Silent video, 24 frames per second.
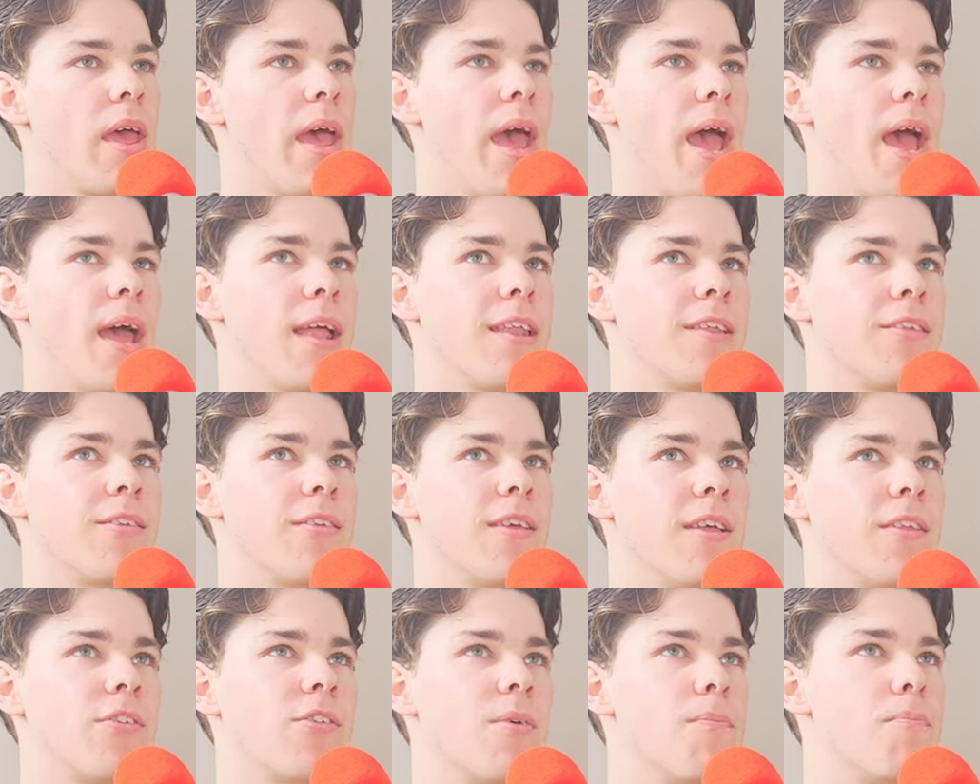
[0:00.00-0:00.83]
And
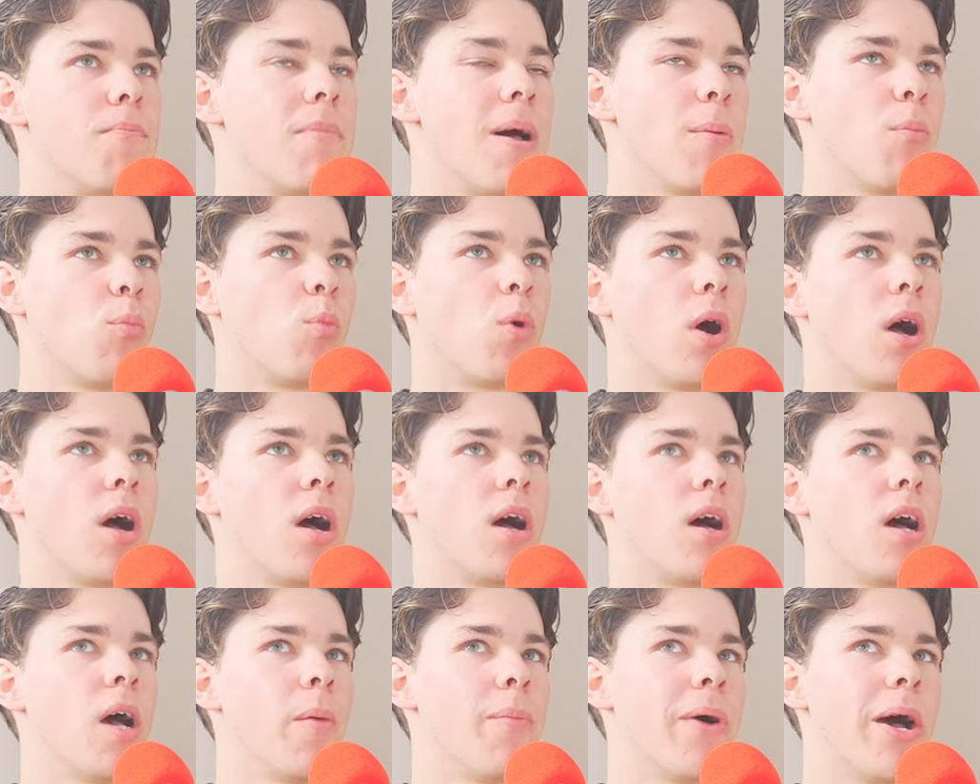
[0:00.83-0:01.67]
it's a
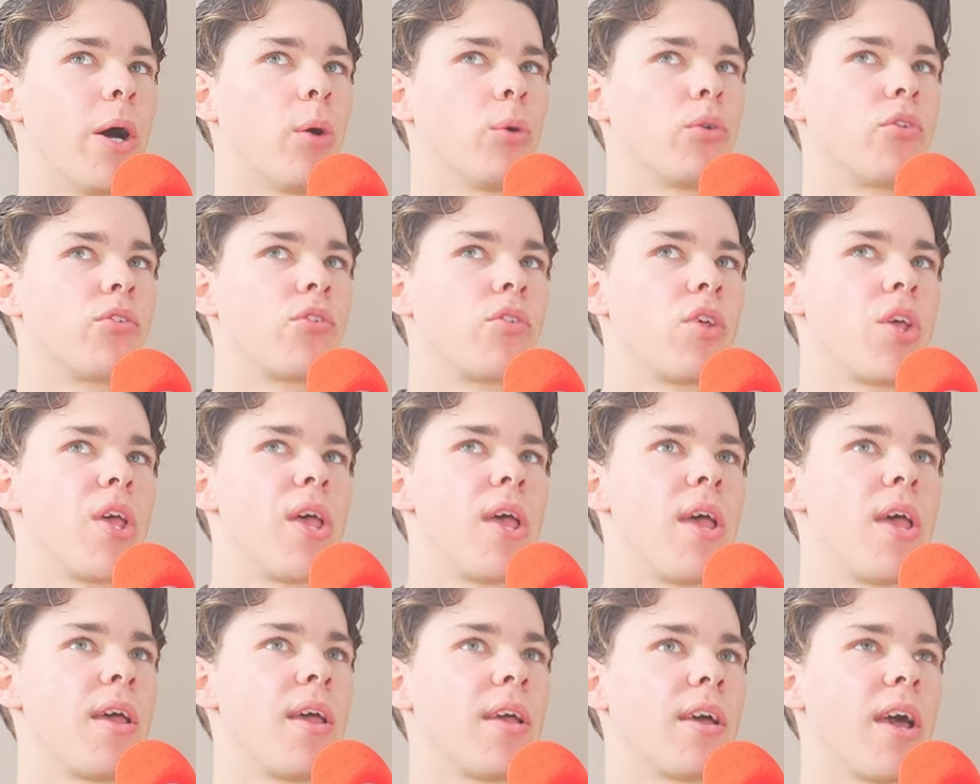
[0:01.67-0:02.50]
memoir about
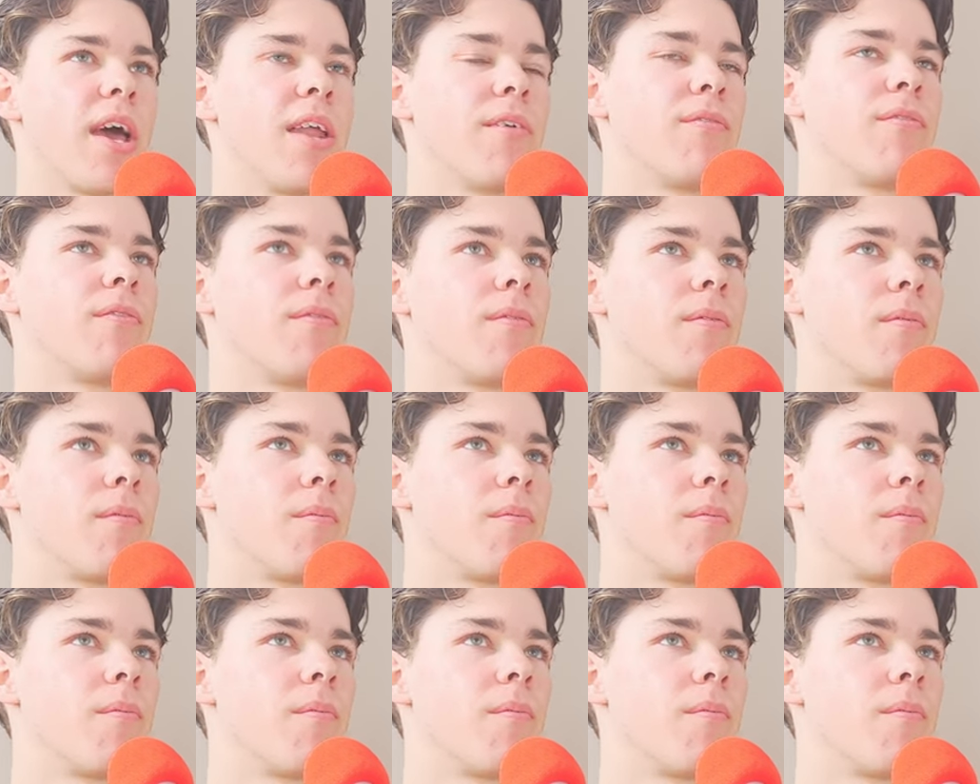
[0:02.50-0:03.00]
kind of